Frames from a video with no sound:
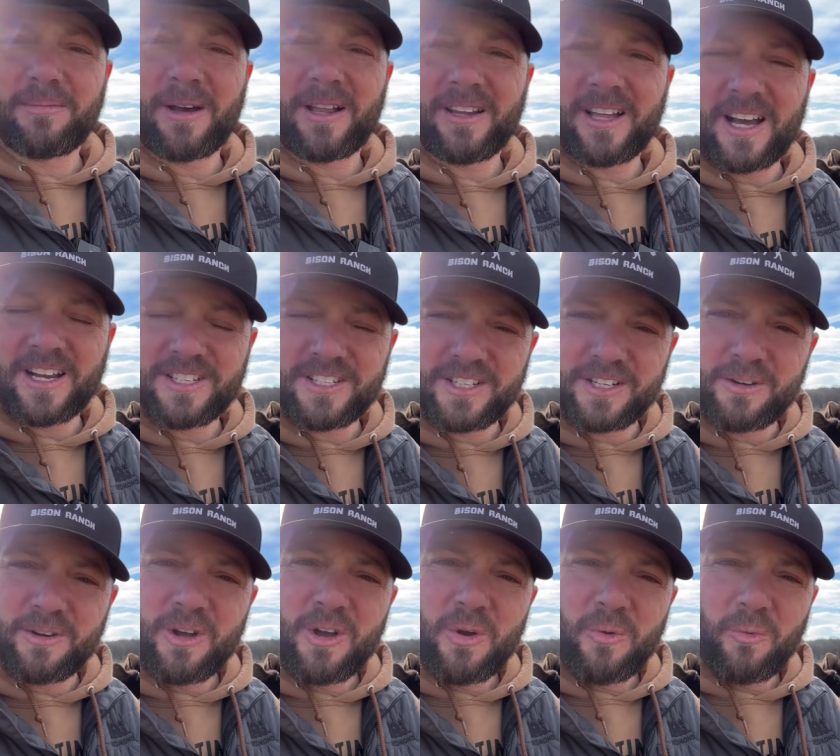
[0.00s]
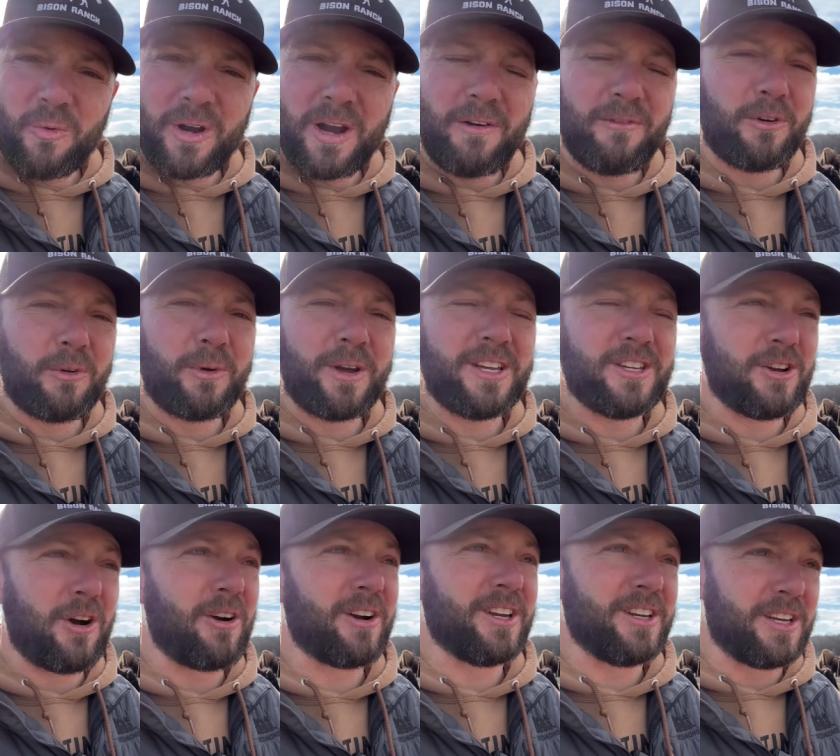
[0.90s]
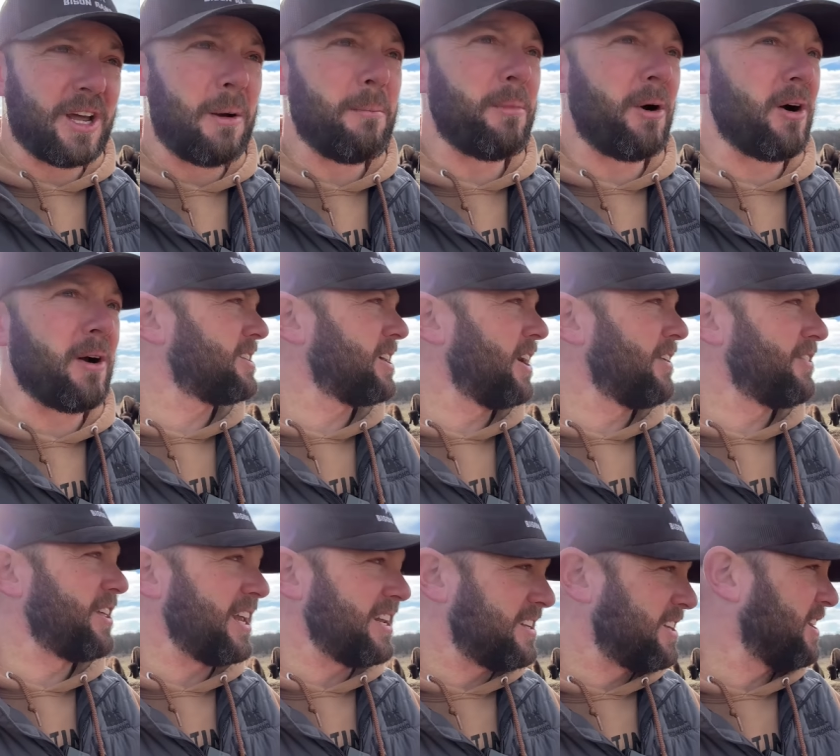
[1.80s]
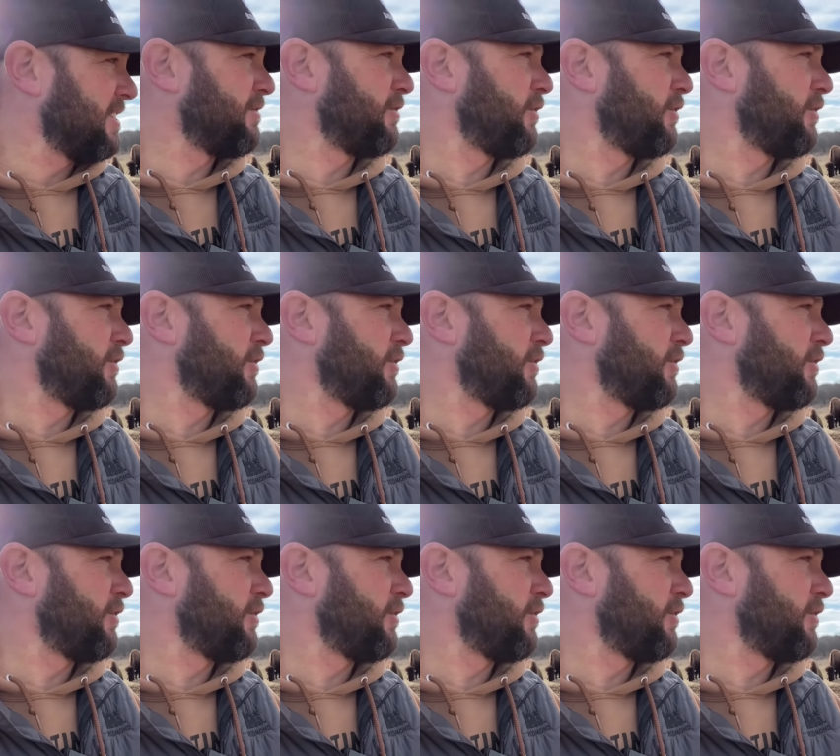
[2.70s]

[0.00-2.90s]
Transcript: about last year whenever we darted Dunbar. Uh, they did